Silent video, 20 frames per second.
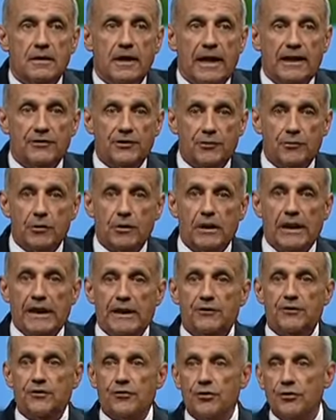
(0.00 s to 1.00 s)
as it
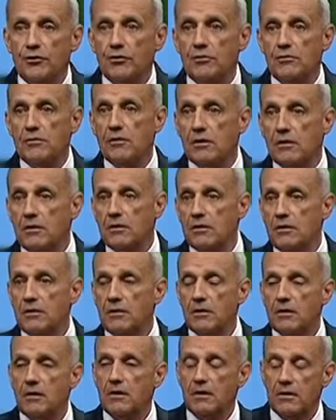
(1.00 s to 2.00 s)
relates to,
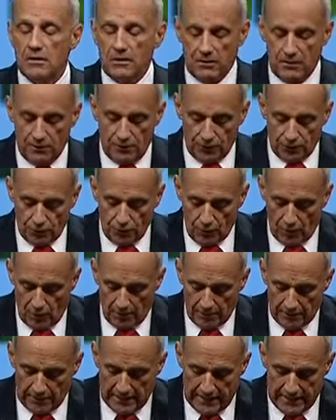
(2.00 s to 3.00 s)
to
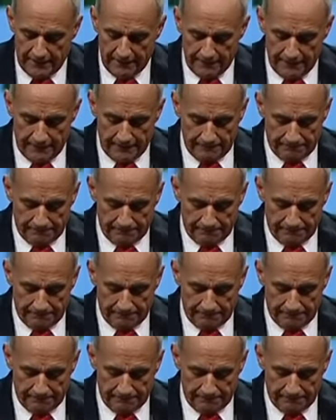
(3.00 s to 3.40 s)
Herbalife